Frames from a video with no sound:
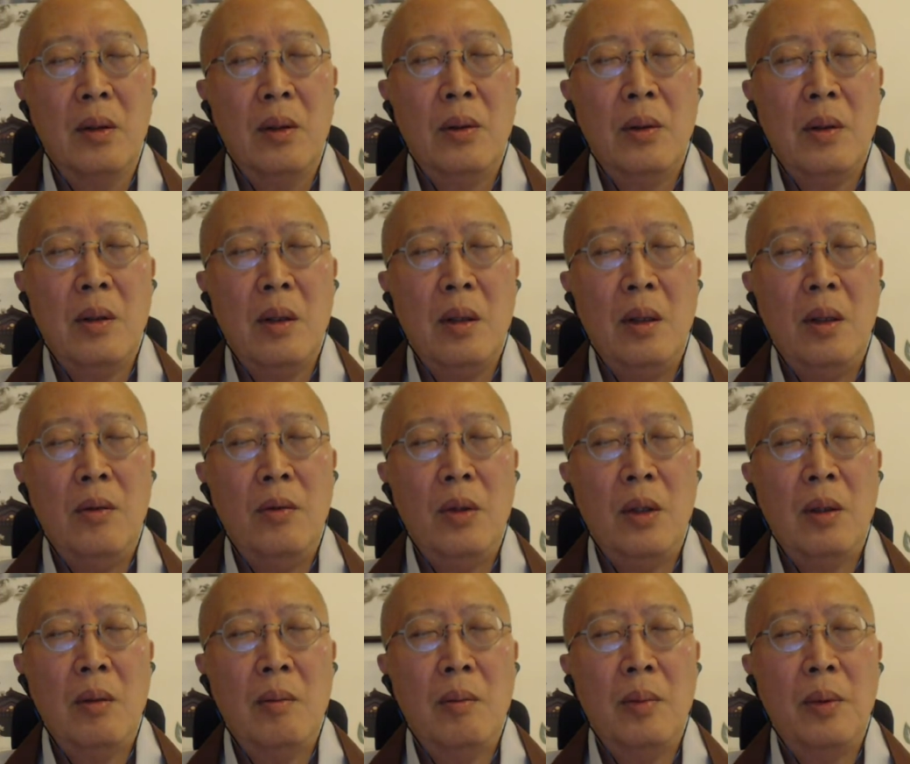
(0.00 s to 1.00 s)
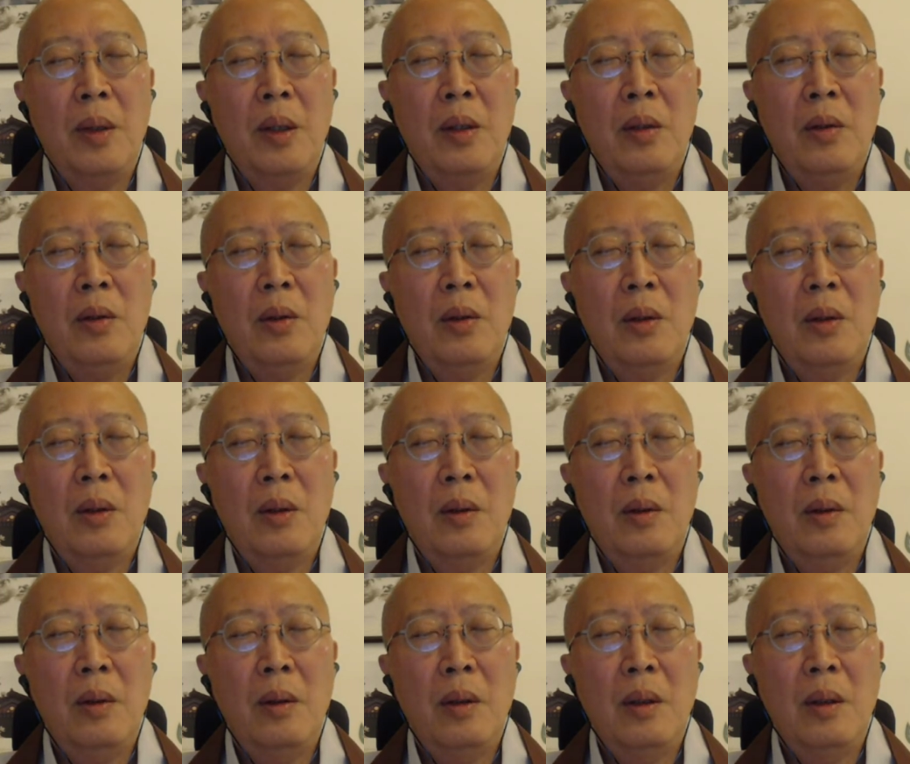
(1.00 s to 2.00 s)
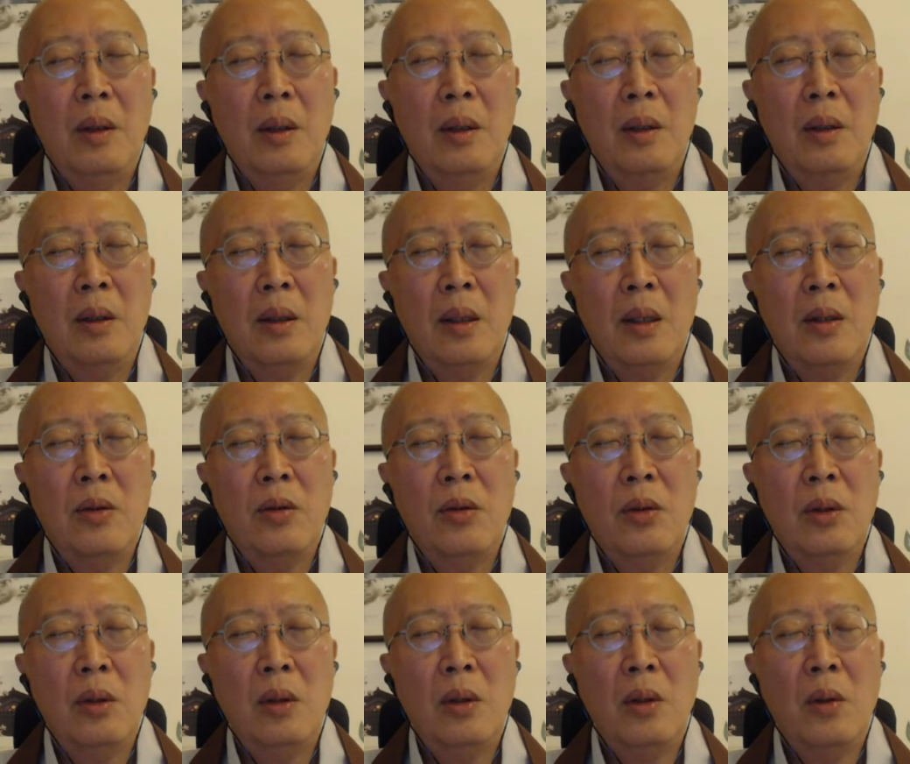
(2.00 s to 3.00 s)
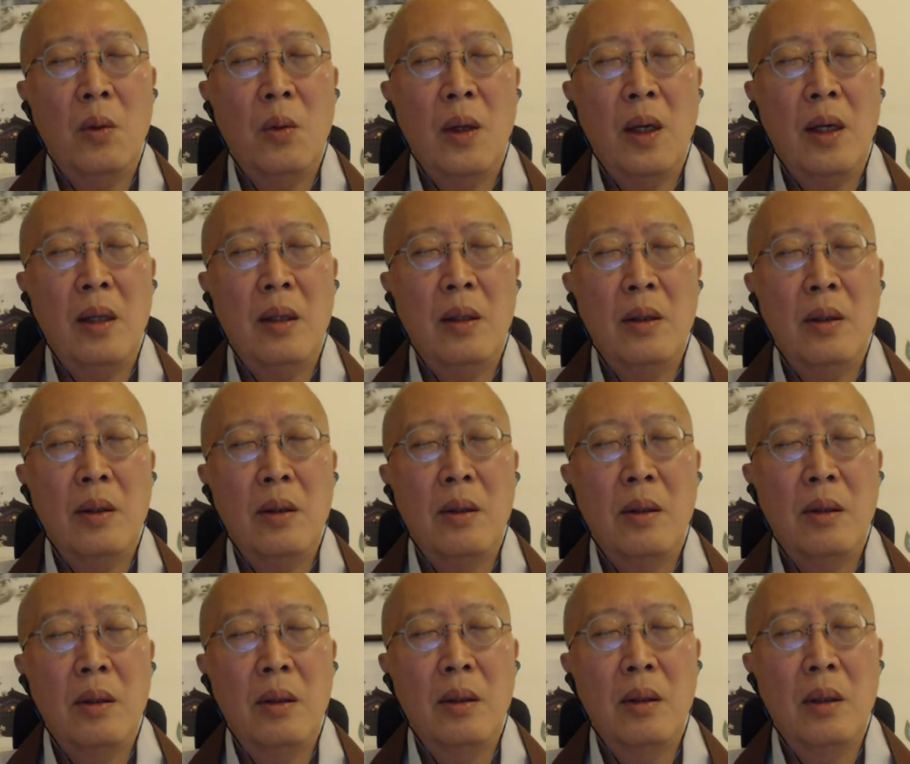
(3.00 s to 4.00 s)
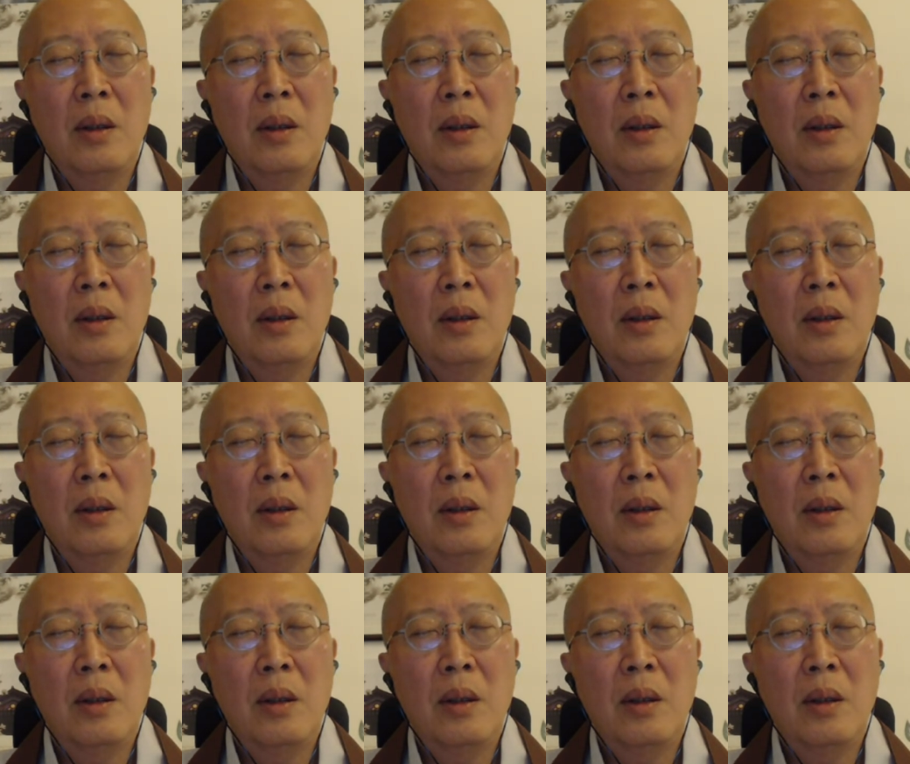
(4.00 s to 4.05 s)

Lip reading: So see if you can bring your attention, your awareness